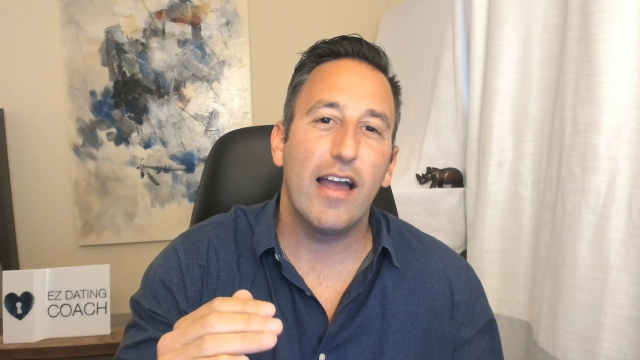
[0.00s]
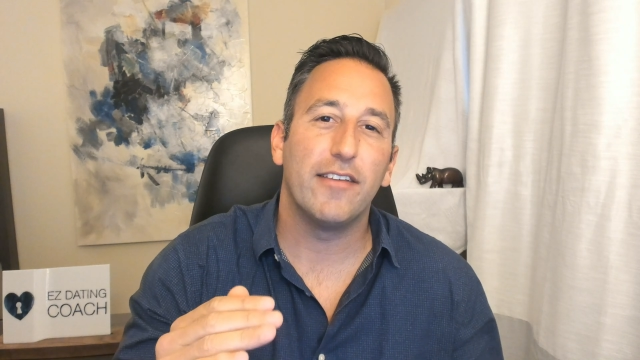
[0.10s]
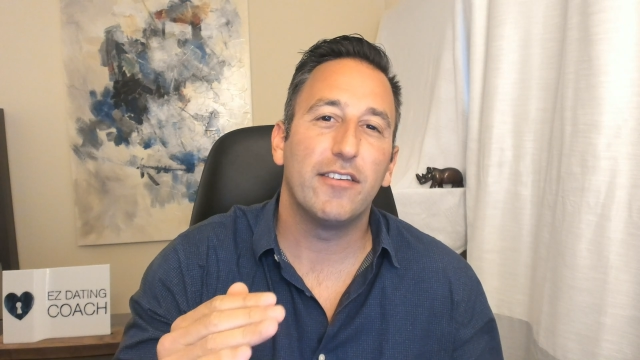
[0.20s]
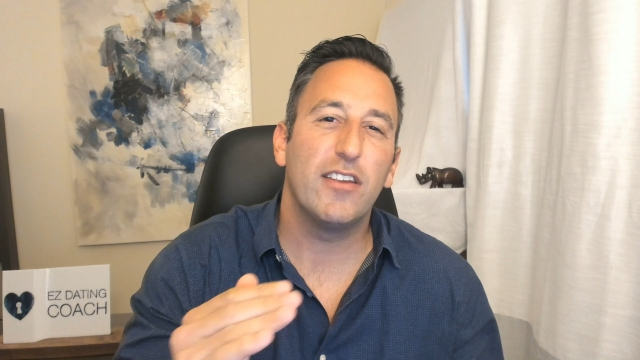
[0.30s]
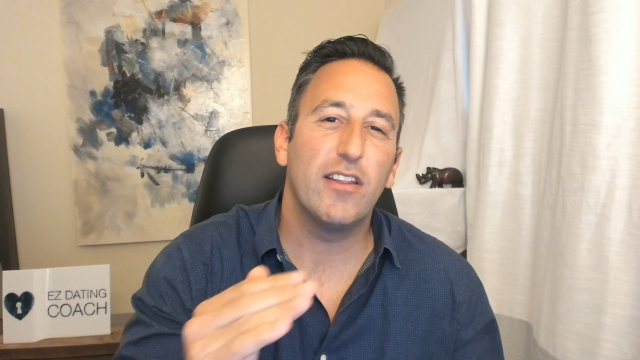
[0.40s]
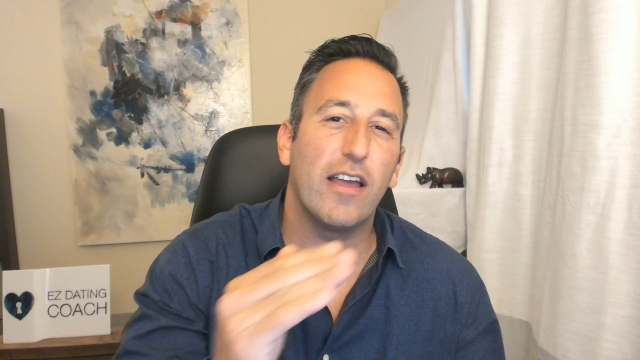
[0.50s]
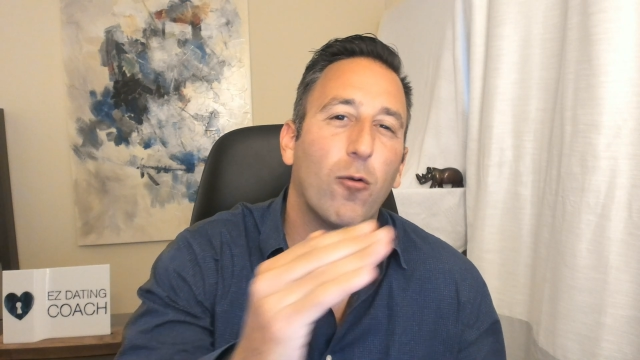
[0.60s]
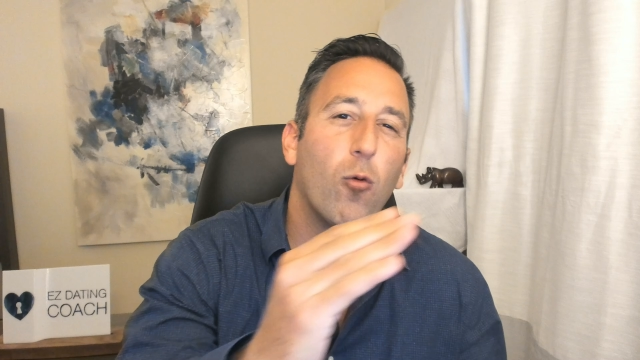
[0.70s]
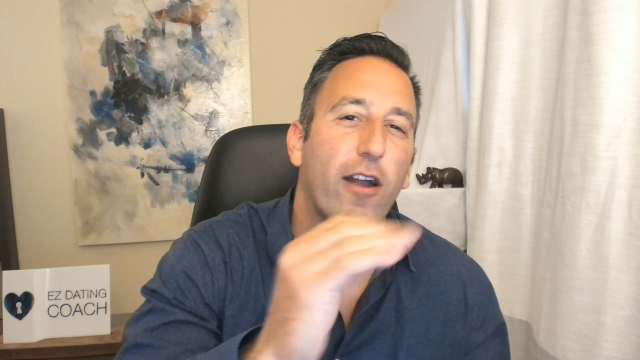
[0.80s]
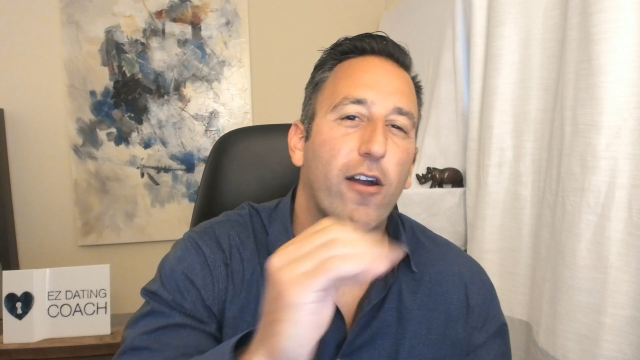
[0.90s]
and see
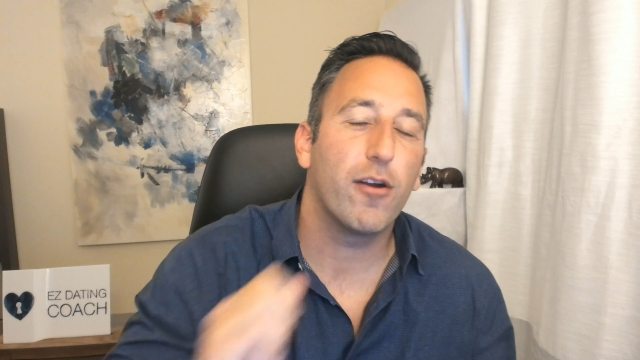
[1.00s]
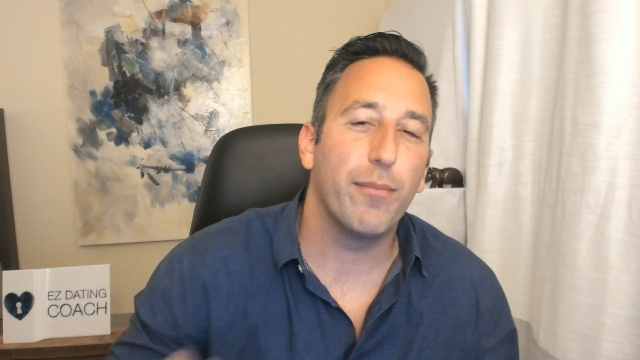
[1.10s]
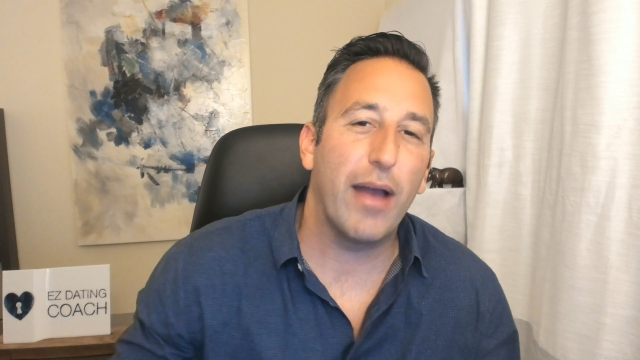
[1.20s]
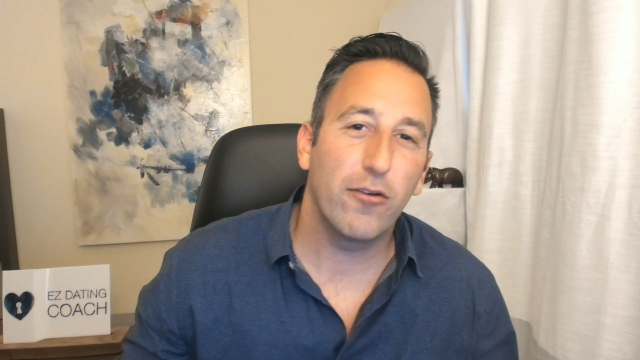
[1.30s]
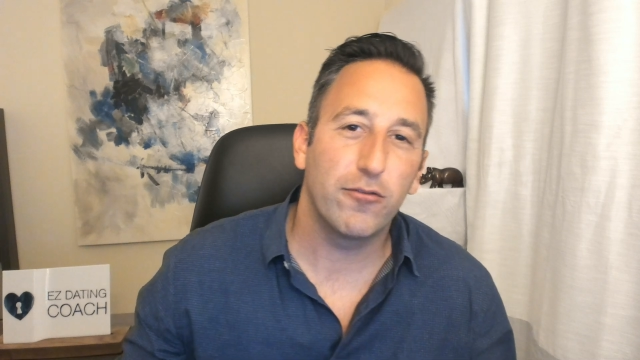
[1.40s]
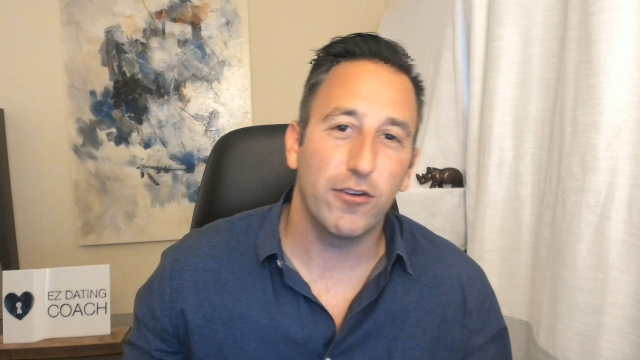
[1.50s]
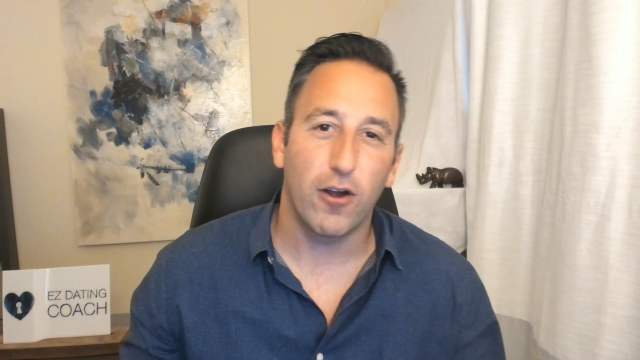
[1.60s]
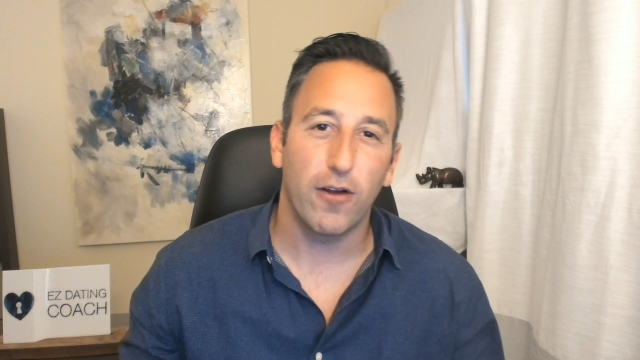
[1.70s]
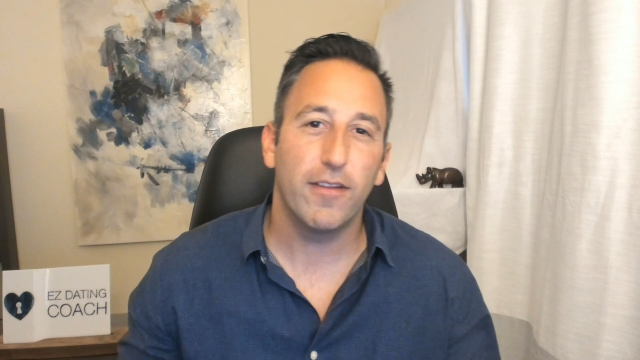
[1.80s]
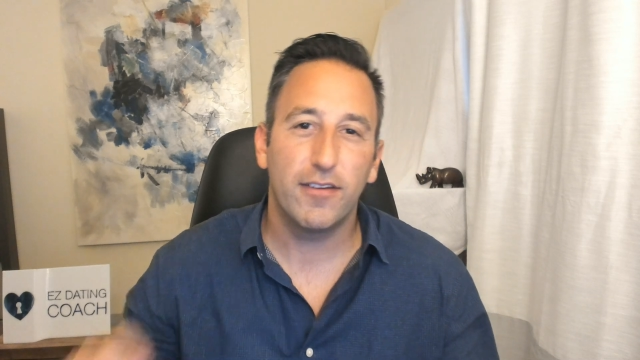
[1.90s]
like where her boundaries are.